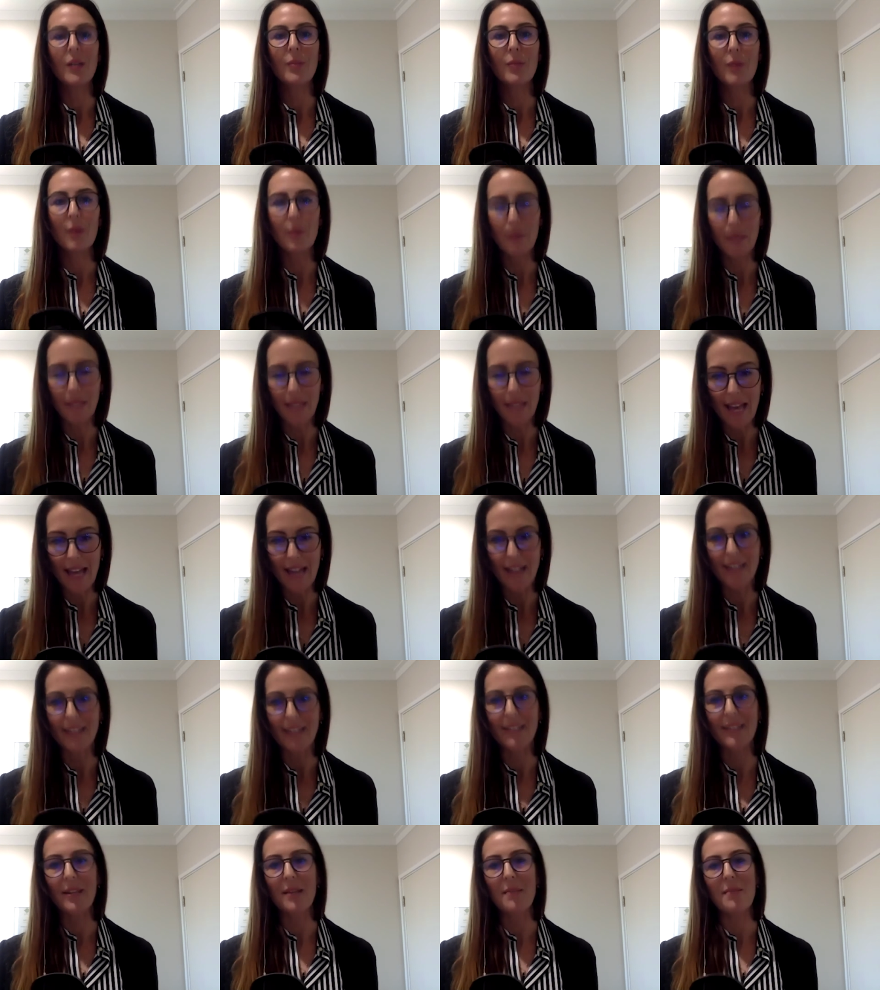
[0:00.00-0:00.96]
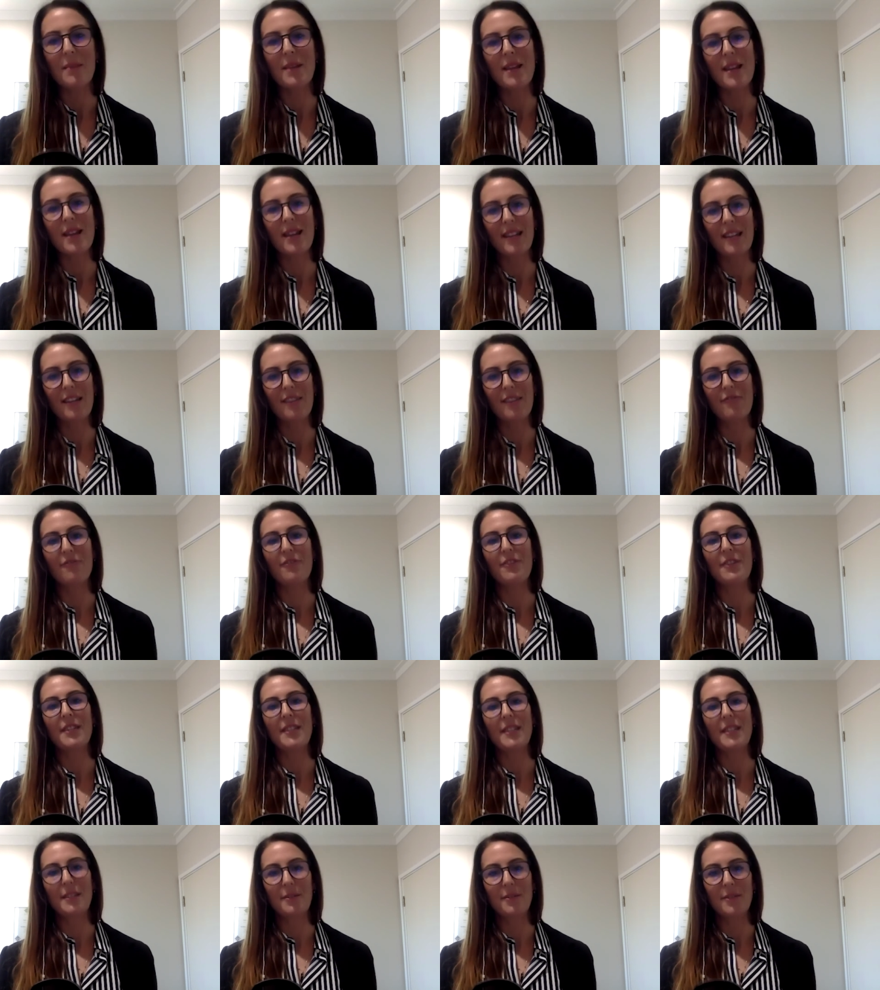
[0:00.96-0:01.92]
propagandas coming out every
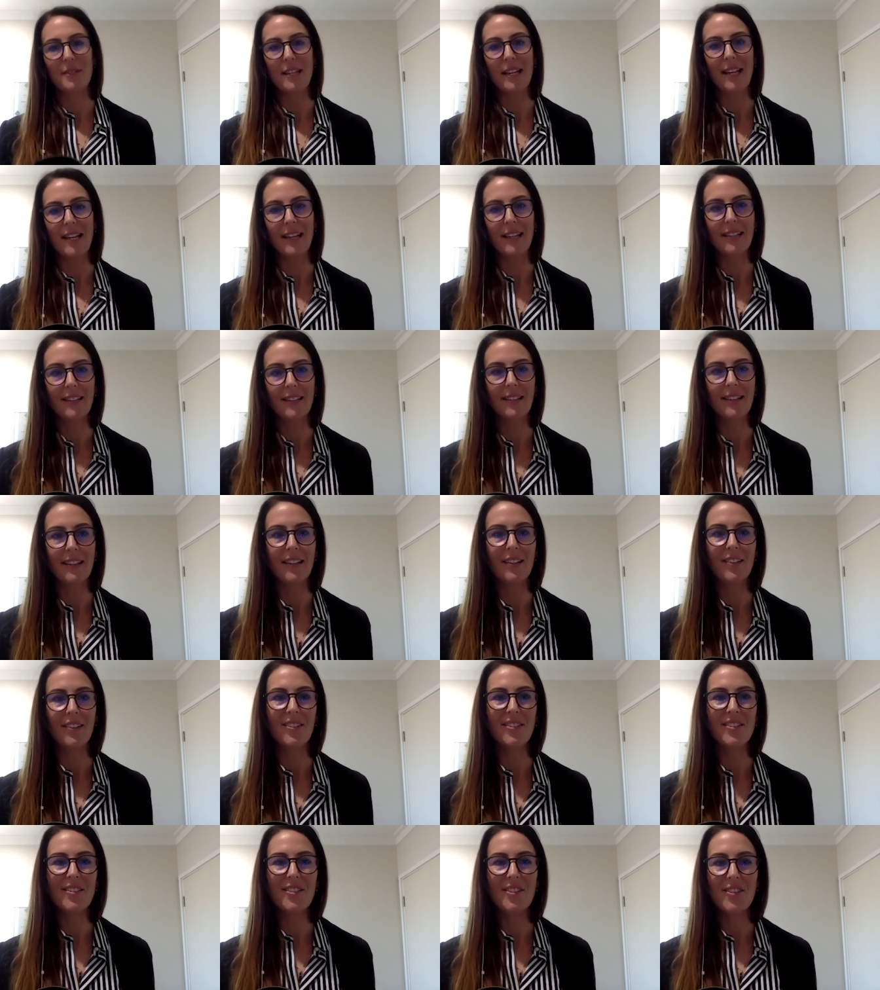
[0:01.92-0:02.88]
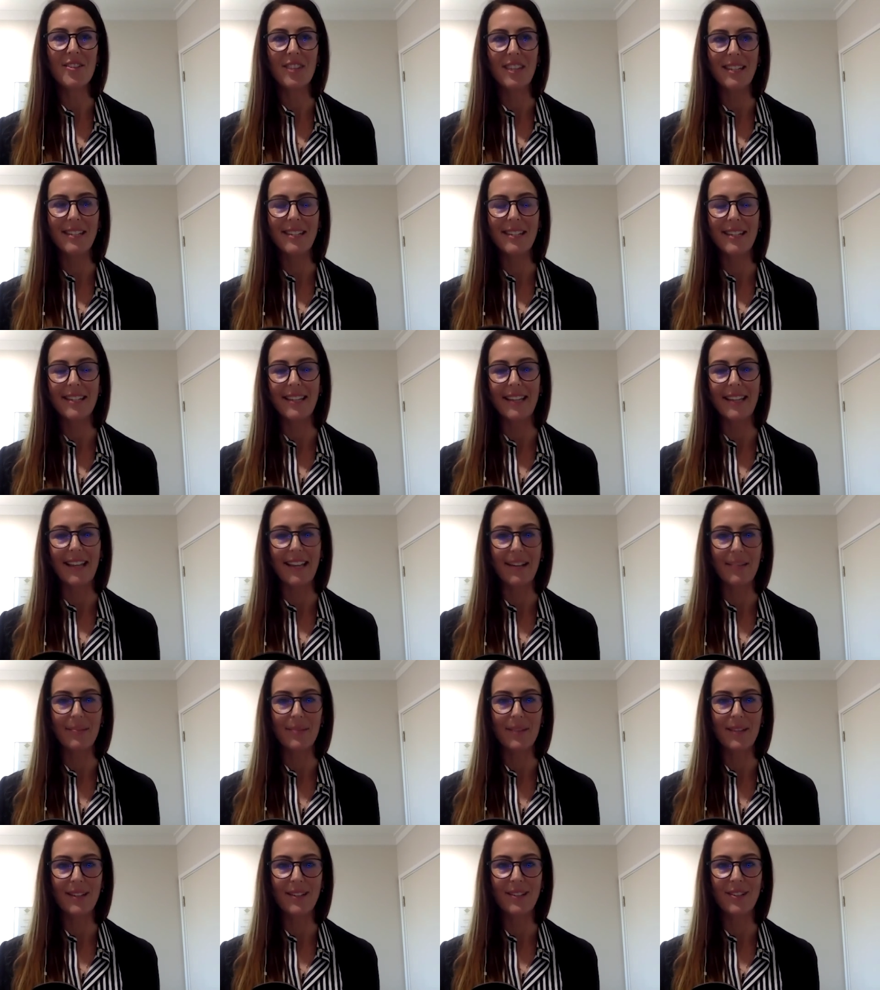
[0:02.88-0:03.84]
single day you're like oh not this again
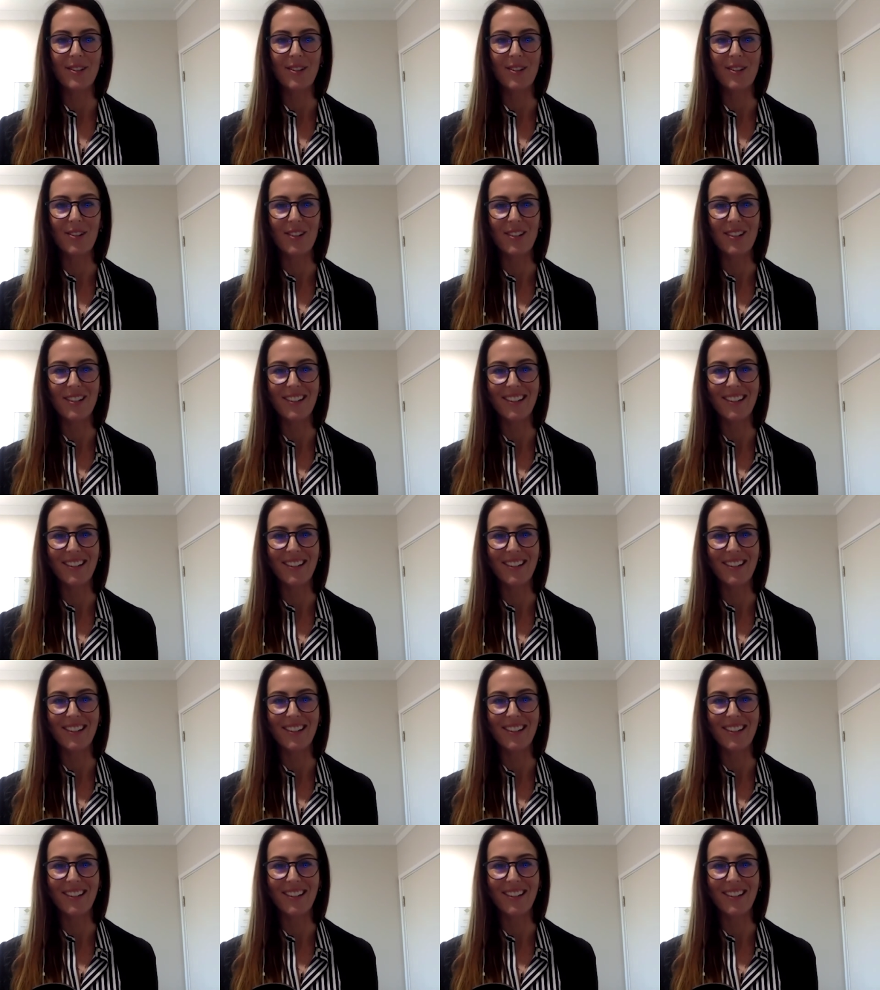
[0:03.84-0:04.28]
my gosh